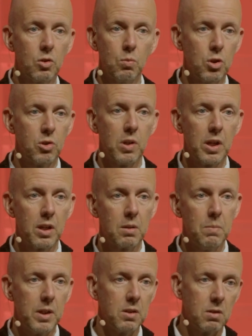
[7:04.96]
wash your hair,
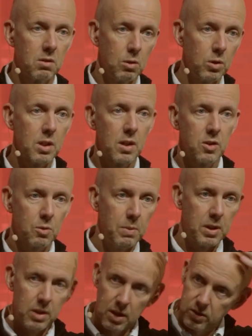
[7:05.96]
makes it look nice, smell
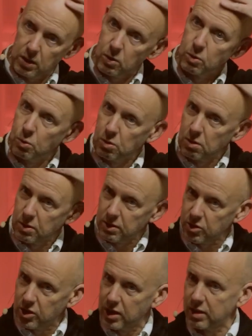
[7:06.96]
nice. I don't use a lot, as
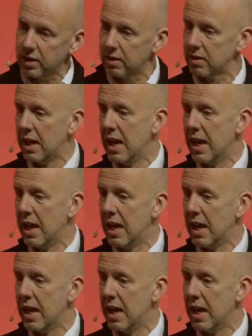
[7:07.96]
you can tell.